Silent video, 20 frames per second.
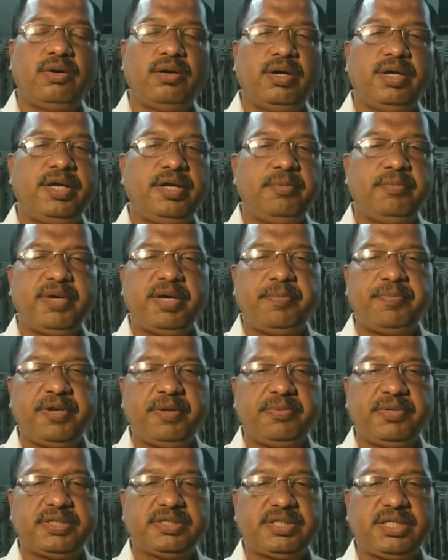in my
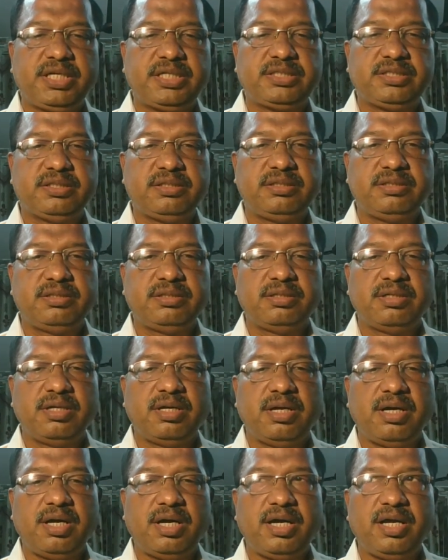previous lecture,
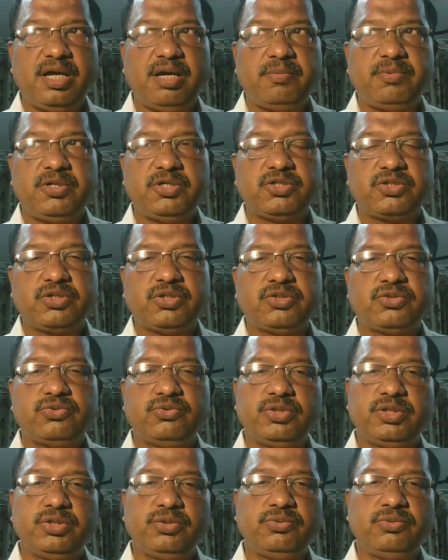I have discussed
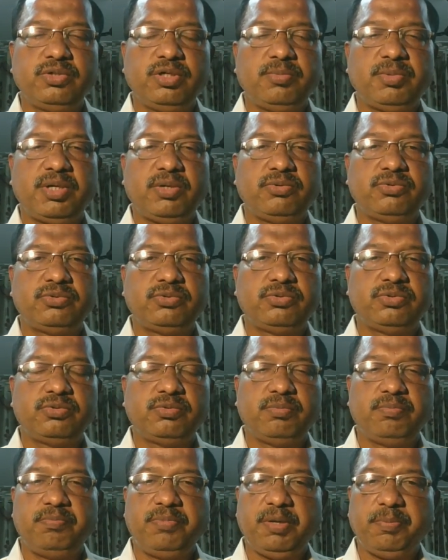with you about
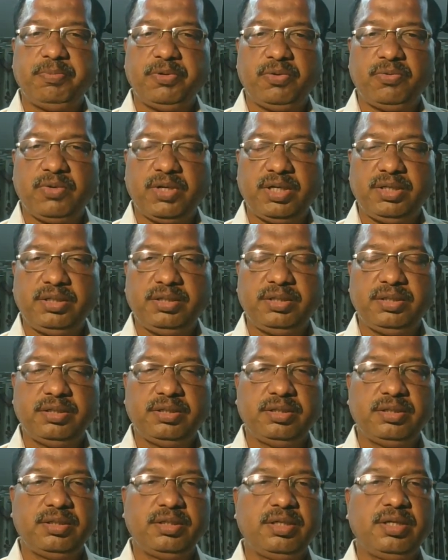Paper 1
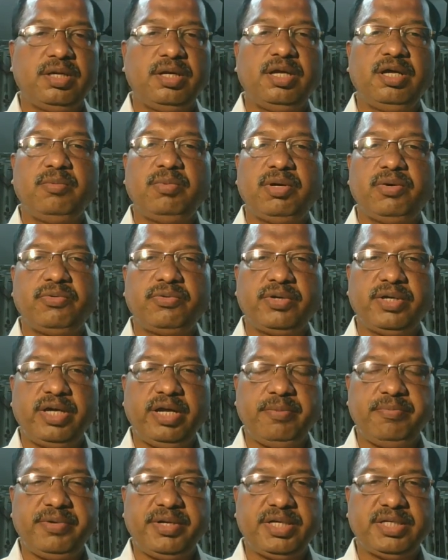about
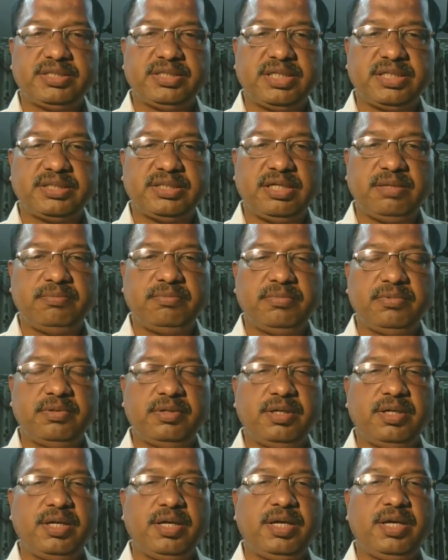MTS exam.
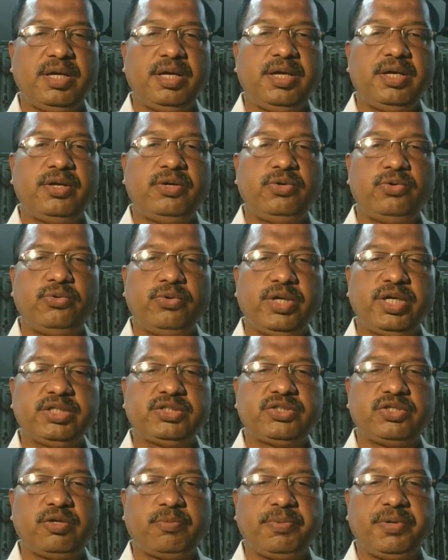
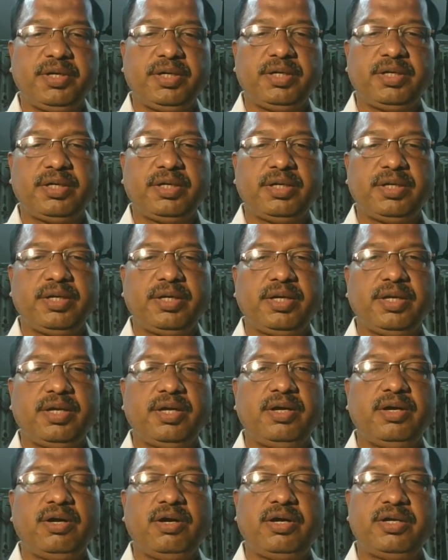Today's topic
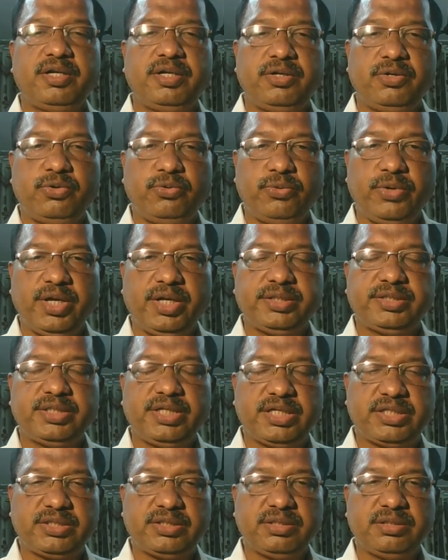or in today's
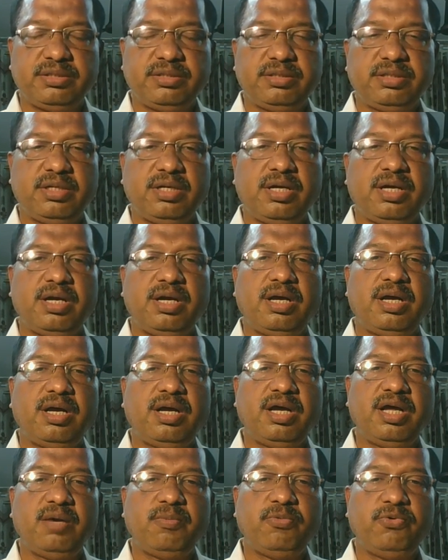lecture,
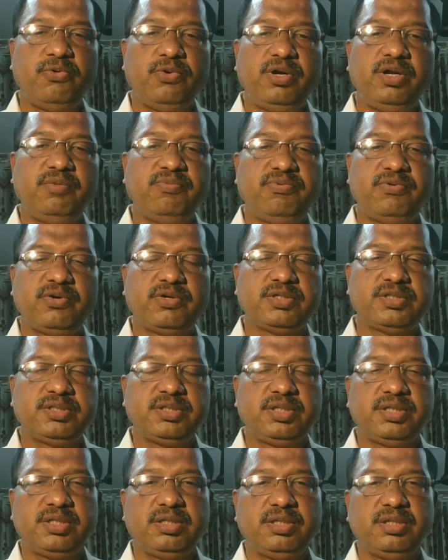I am only
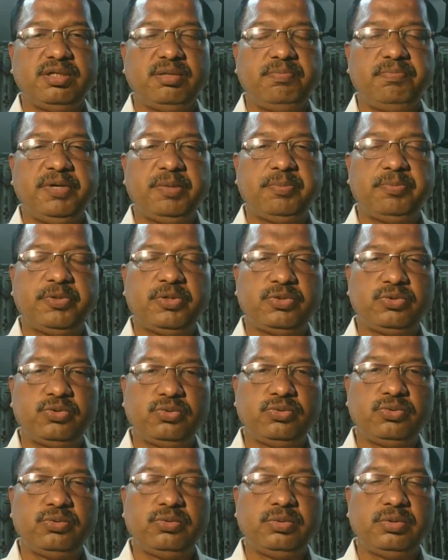focusing on the Paper 2